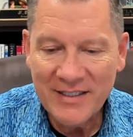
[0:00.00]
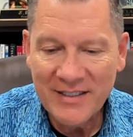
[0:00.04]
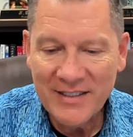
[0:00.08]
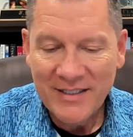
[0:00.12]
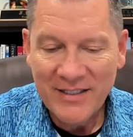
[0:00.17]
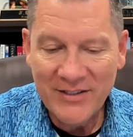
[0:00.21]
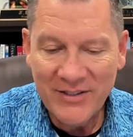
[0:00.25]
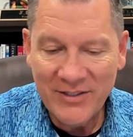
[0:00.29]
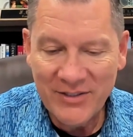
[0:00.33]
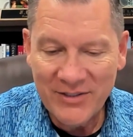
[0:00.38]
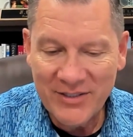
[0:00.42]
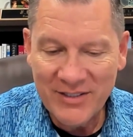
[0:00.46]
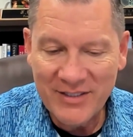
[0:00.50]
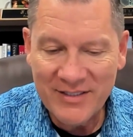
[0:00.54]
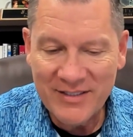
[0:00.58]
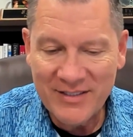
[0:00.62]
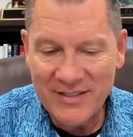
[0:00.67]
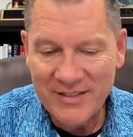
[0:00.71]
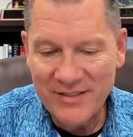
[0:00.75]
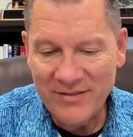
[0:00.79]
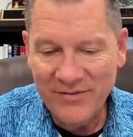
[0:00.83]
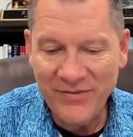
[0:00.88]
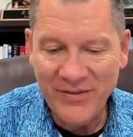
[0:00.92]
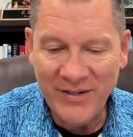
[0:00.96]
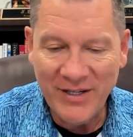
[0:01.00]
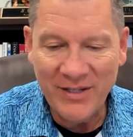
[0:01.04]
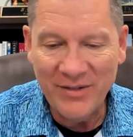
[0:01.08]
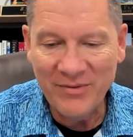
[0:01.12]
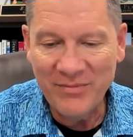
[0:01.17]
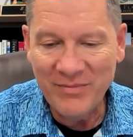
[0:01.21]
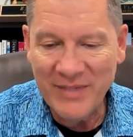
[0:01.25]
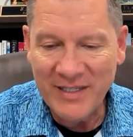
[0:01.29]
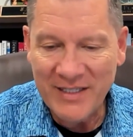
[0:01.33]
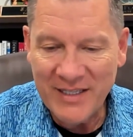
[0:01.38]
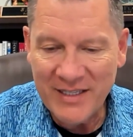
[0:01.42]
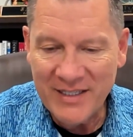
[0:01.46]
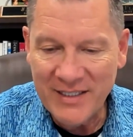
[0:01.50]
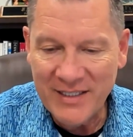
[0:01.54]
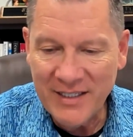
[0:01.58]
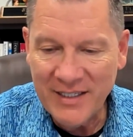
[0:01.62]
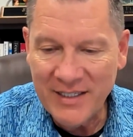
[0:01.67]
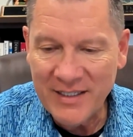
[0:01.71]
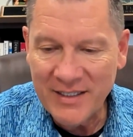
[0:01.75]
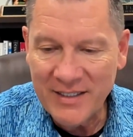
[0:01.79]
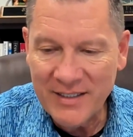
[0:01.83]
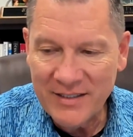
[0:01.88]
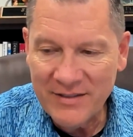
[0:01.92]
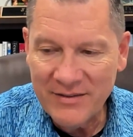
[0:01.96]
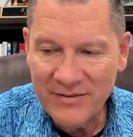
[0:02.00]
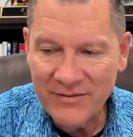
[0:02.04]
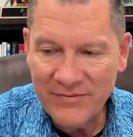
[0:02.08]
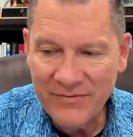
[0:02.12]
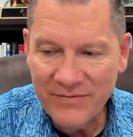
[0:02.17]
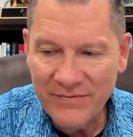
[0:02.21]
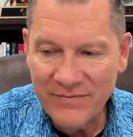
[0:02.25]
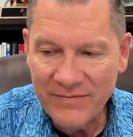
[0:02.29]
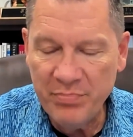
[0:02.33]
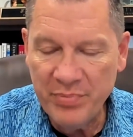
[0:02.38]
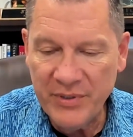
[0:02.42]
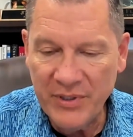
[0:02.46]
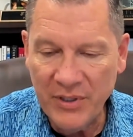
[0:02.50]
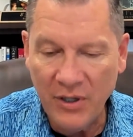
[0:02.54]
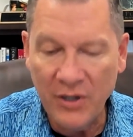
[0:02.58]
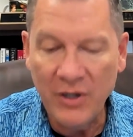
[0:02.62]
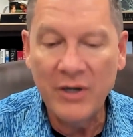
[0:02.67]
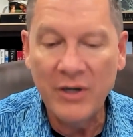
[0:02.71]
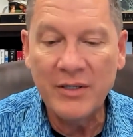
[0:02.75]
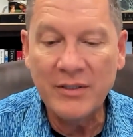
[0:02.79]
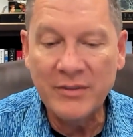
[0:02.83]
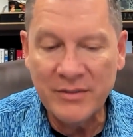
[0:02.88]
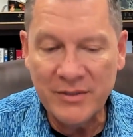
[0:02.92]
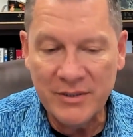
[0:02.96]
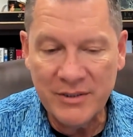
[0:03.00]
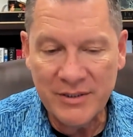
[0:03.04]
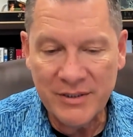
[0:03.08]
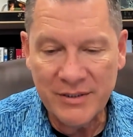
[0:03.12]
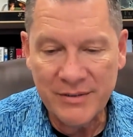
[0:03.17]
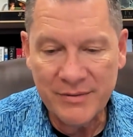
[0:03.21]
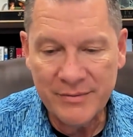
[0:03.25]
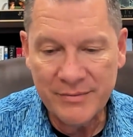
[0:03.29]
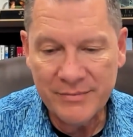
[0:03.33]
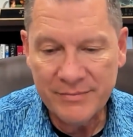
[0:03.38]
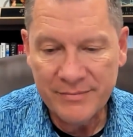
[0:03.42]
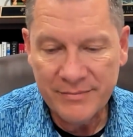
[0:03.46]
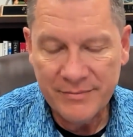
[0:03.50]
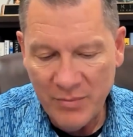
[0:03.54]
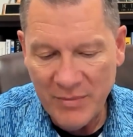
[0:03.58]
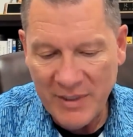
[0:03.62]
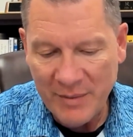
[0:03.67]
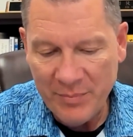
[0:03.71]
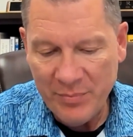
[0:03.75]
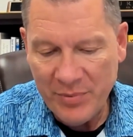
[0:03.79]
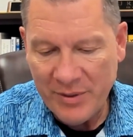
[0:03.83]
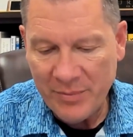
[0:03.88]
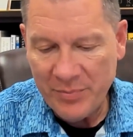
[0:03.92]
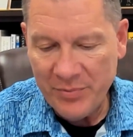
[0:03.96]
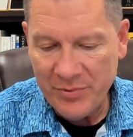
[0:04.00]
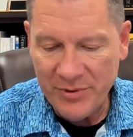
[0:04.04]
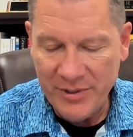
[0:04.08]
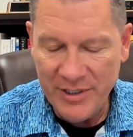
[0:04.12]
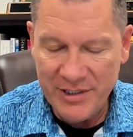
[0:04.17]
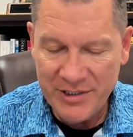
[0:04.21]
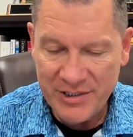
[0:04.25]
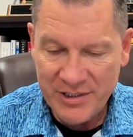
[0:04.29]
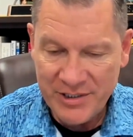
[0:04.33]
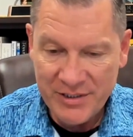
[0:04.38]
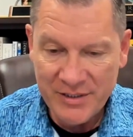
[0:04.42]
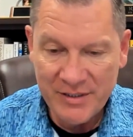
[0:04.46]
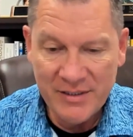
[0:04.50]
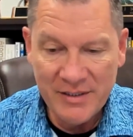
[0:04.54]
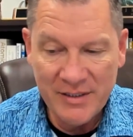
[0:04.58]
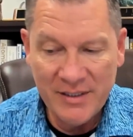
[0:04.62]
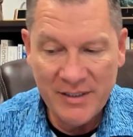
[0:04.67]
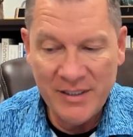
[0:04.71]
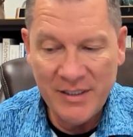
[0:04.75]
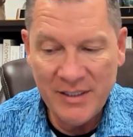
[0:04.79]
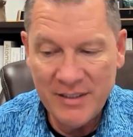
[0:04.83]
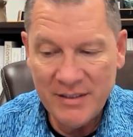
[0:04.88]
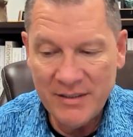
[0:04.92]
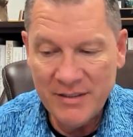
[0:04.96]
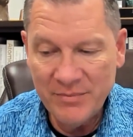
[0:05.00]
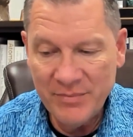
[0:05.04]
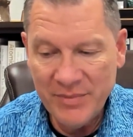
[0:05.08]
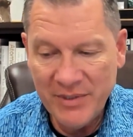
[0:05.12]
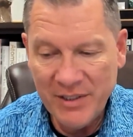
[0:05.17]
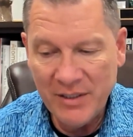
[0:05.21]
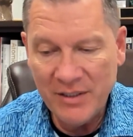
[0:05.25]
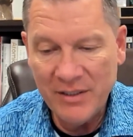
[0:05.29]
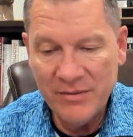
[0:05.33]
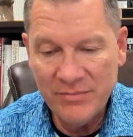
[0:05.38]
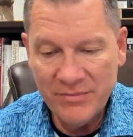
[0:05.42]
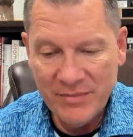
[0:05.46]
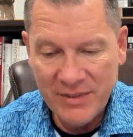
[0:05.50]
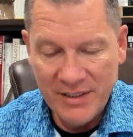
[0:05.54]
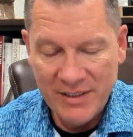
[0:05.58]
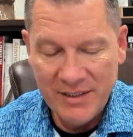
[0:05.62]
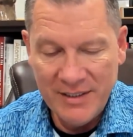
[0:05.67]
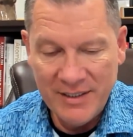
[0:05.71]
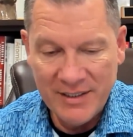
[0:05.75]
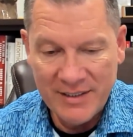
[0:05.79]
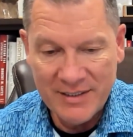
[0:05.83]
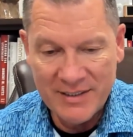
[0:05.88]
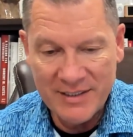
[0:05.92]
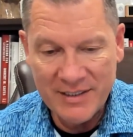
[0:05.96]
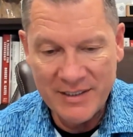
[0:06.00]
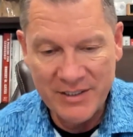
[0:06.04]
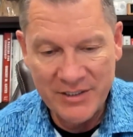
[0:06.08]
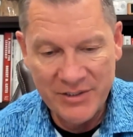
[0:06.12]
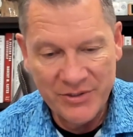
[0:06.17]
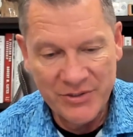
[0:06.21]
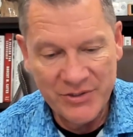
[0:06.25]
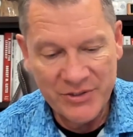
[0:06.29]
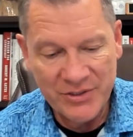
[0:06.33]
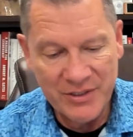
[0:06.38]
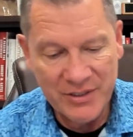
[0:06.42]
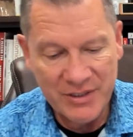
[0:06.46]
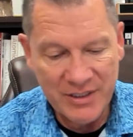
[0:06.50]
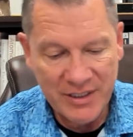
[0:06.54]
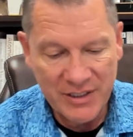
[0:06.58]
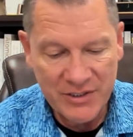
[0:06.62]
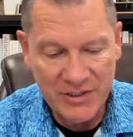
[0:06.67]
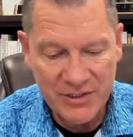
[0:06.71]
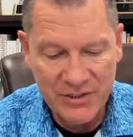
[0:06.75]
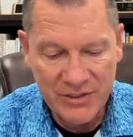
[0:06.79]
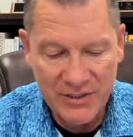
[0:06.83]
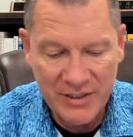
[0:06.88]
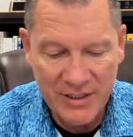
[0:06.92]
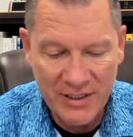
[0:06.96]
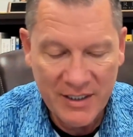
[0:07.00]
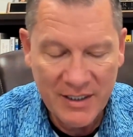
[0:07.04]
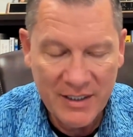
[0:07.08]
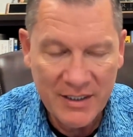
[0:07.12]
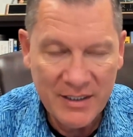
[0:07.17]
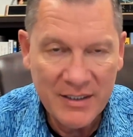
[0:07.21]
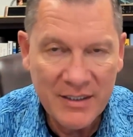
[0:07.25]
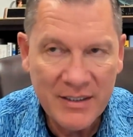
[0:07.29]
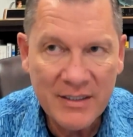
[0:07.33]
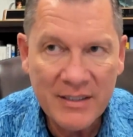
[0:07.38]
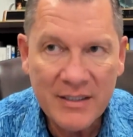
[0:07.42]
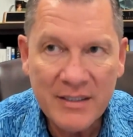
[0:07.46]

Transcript: it'll develop my thinking beyond my preparation and beyond my execution yesterday.